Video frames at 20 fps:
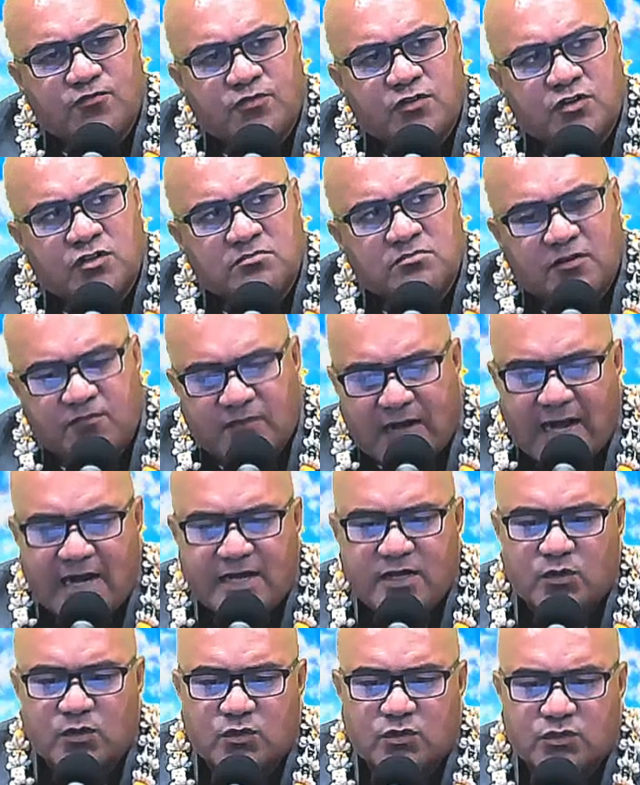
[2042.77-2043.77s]
form of
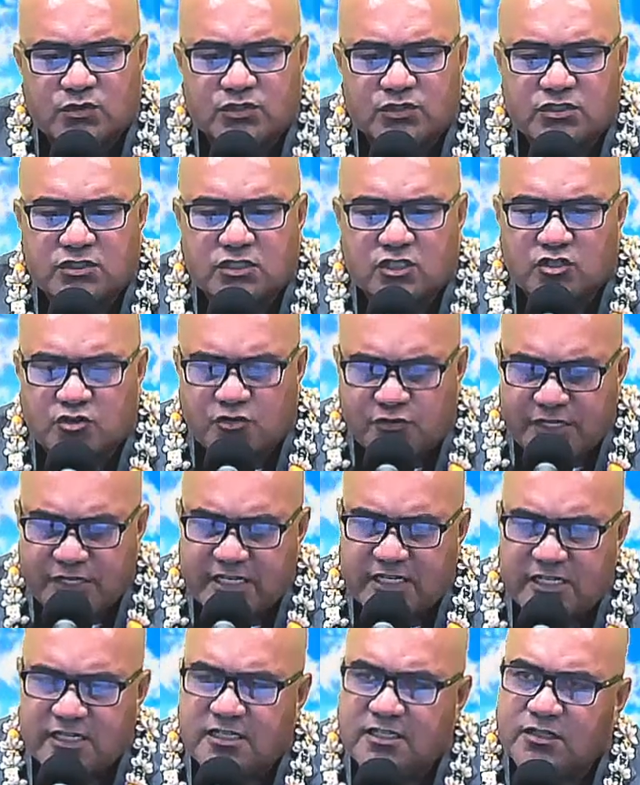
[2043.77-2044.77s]
idols,
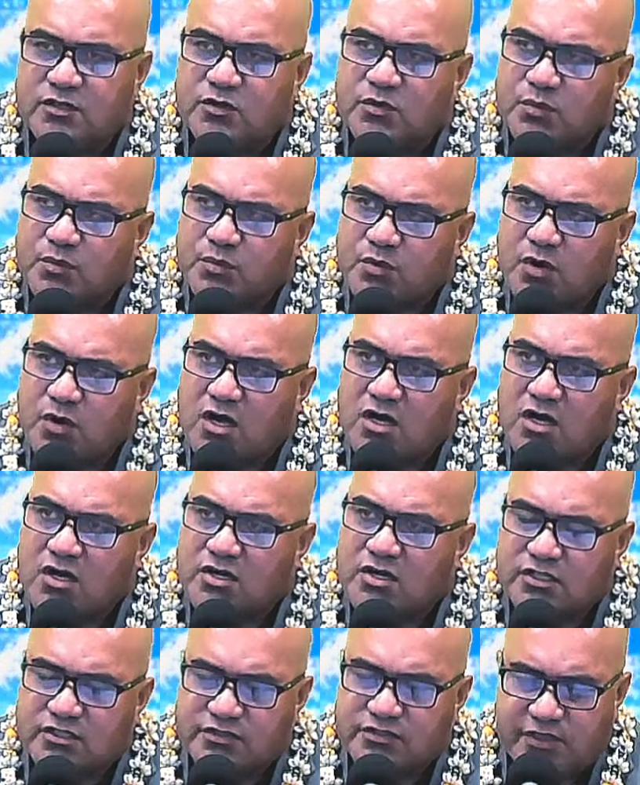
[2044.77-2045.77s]
greed,
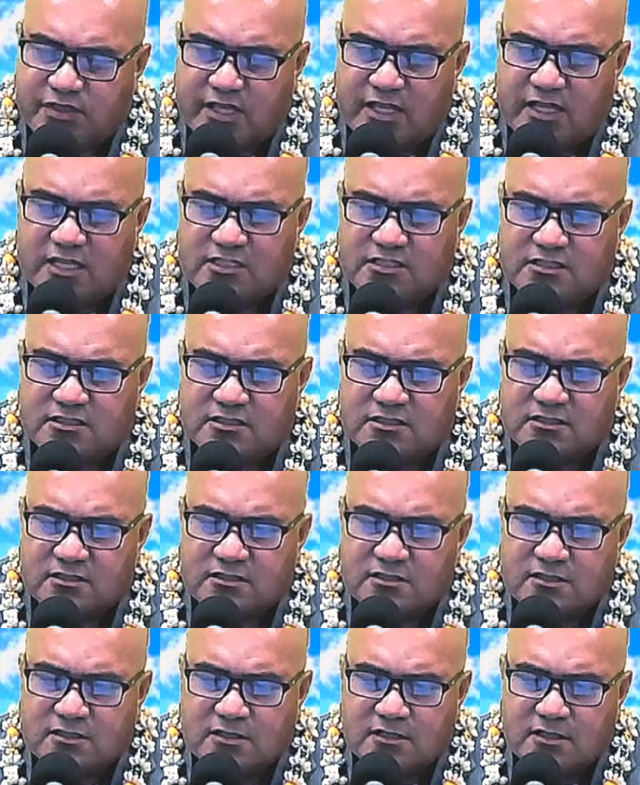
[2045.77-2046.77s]
wrong things,
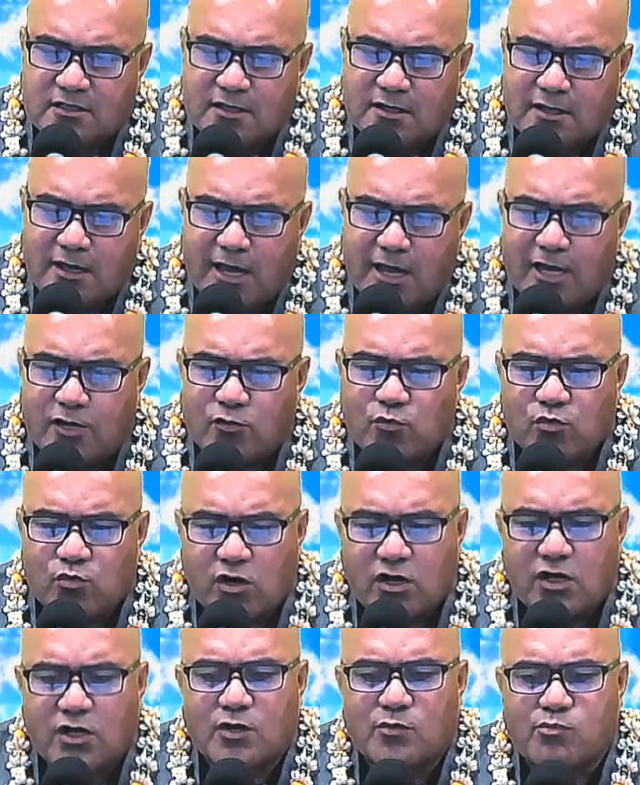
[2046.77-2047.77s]
and
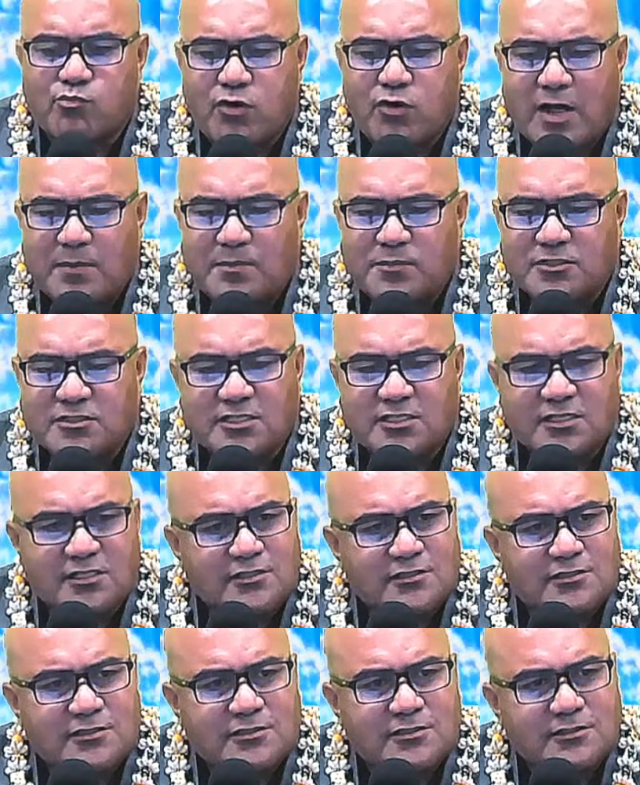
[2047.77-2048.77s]
wrong
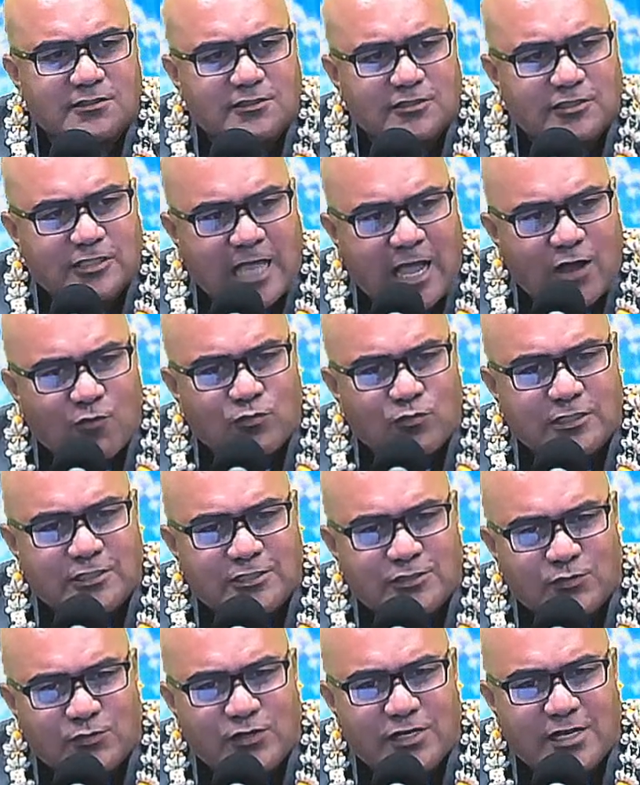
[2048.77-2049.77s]
properties that we
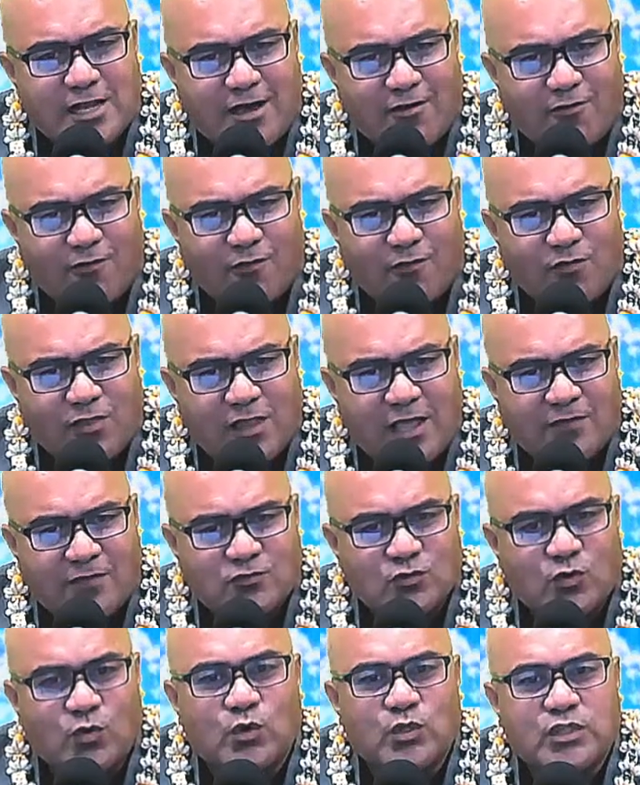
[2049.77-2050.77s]
do in our own
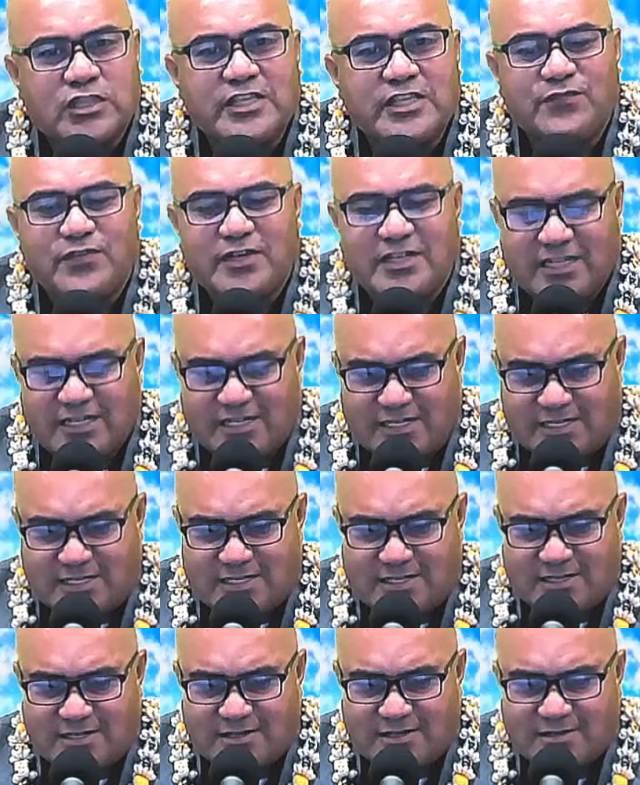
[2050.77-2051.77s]
lives or living in,
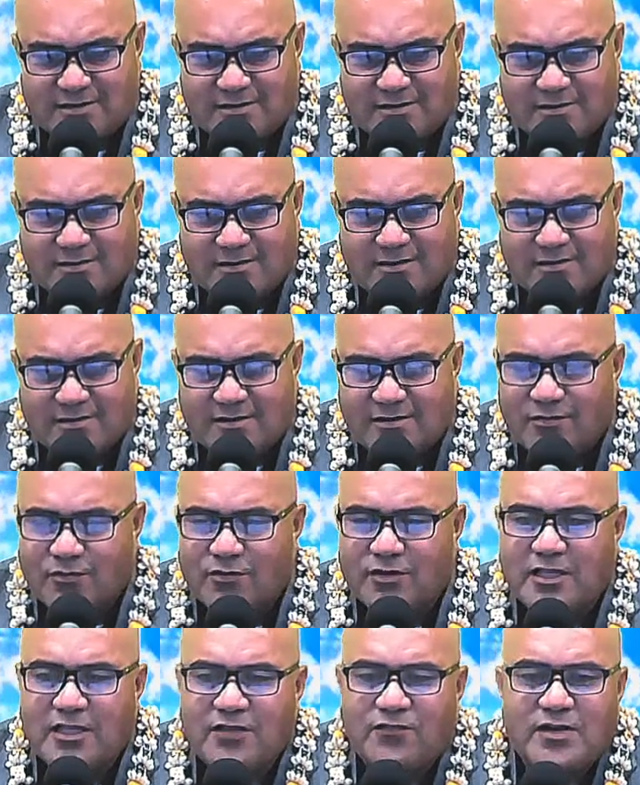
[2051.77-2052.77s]

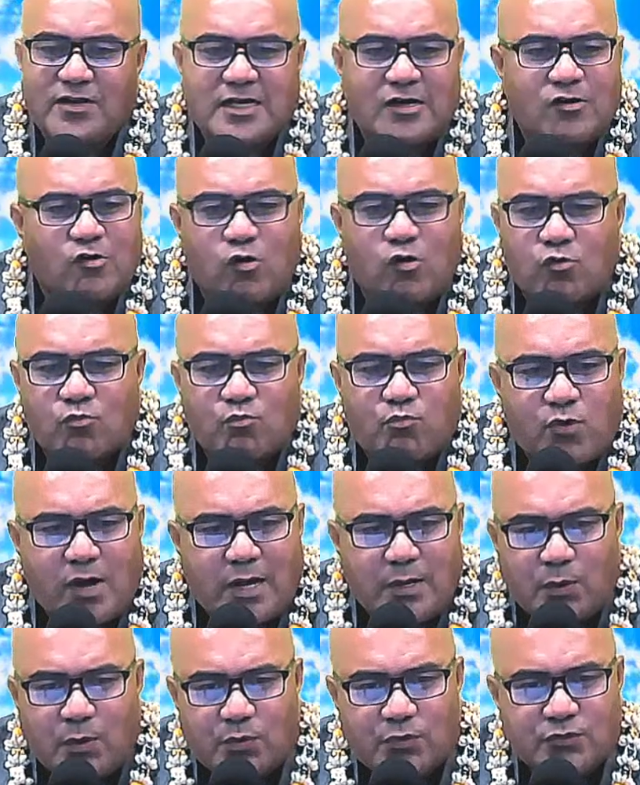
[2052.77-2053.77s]
or even our own
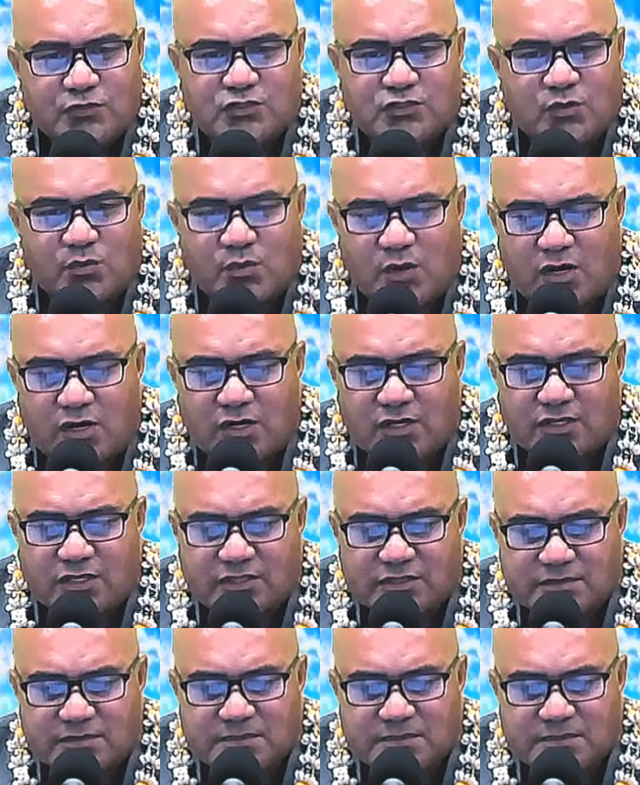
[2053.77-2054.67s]
priorities are wrong.